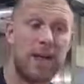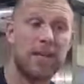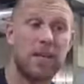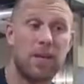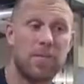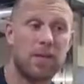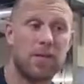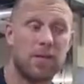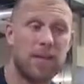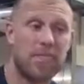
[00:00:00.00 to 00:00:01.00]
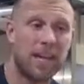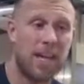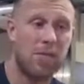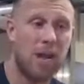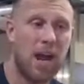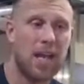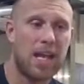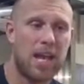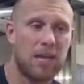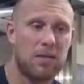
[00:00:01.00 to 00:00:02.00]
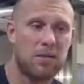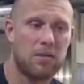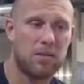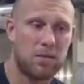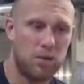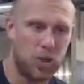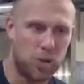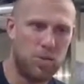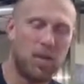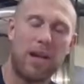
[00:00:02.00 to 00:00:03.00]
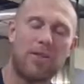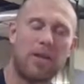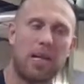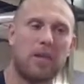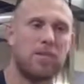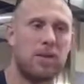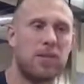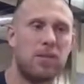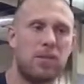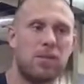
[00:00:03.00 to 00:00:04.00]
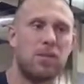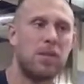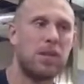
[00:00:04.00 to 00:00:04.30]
banged up, and if I can't ride, I can't do what I feel like I was meant to do.